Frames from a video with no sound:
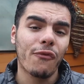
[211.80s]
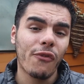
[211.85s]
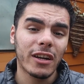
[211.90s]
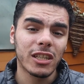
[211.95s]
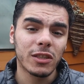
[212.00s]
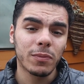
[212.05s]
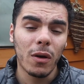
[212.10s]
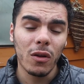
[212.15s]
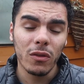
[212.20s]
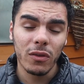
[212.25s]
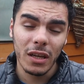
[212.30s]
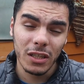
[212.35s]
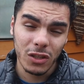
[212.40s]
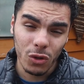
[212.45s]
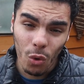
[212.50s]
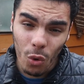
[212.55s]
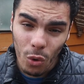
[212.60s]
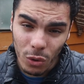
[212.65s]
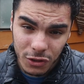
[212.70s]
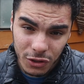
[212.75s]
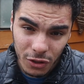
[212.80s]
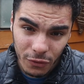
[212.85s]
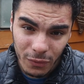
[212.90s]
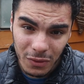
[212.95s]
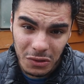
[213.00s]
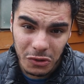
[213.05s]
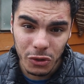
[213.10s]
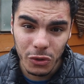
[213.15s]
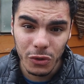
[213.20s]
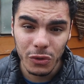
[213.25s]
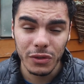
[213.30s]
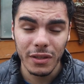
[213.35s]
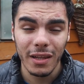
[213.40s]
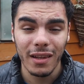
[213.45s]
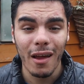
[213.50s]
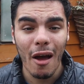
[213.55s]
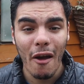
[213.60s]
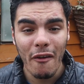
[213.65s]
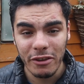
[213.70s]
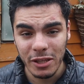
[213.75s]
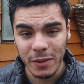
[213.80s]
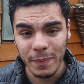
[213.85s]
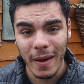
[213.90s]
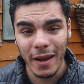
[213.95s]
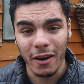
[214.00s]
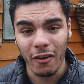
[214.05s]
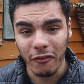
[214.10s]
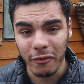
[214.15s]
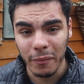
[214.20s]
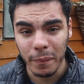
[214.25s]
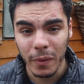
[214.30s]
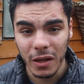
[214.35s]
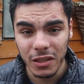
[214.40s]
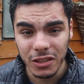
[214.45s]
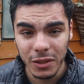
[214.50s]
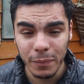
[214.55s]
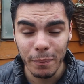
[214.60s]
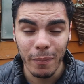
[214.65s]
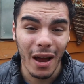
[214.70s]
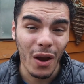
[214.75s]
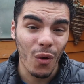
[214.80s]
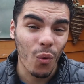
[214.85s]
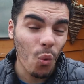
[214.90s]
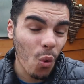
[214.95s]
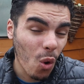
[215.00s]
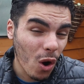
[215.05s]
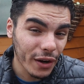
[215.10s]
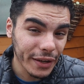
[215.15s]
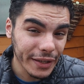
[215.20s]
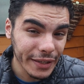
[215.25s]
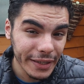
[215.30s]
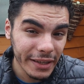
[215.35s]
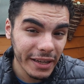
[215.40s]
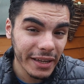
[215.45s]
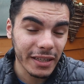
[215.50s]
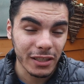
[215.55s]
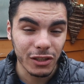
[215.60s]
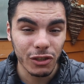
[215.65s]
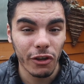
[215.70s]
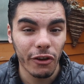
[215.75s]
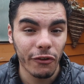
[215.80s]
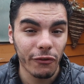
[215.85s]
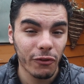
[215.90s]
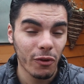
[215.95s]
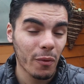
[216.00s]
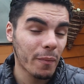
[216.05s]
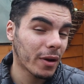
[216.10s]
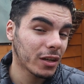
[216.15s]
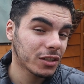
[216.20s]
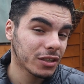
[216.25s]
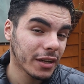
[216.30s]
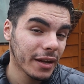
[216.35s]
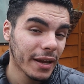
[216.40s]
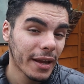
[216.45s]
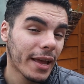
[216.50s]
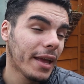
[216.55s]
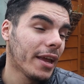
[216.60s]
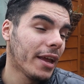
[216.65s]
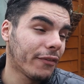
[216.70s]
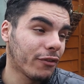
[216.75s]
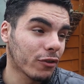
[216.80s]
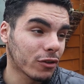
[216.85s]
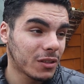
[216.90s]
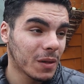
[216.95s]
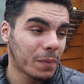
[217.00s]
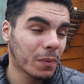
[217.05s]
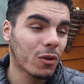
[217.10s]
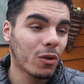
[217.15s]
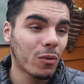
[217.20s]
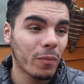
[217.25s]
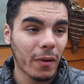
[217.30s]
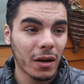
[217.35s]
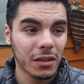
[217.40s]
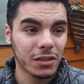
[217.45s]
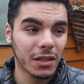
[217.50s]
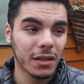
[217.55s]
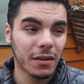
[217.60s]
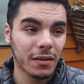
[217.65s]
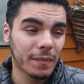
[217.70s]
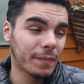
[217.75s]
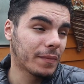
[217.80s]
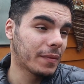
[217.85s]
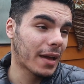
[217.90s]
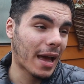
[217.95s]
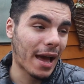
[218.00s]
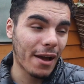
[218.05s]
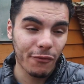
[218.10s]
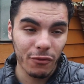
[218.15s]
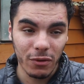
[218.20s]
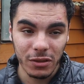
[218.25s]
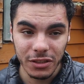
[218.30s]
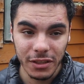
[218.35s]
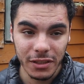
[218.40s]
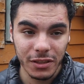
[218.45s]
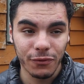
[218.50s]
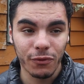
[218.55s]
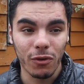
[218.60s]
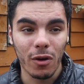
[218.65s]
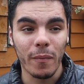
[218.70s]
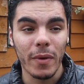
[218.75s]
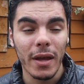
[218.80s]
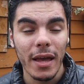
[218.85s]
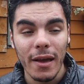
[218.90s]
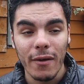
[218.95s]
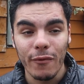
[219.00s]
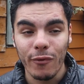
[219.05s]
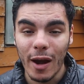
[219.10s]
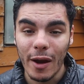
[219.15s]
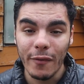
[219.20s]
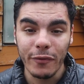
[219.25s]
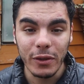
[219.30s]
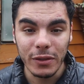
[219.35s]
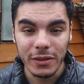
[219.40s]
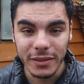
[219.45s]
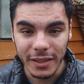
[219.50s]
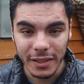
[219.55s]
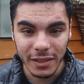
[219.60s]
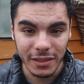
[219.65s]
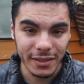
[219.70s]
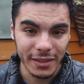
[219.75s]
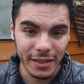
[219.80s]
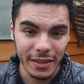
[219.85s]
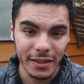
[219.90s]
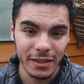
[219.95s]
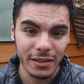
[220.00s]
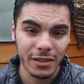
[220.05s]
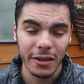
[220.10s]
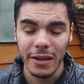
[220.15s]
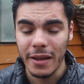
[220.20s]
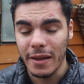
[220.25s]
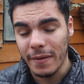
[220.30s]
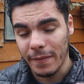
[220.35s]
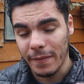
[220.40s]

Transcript: French moult does also reduce the lifespan of a budgie by one year. So if your budgie, if your typical budgie averages from five to six years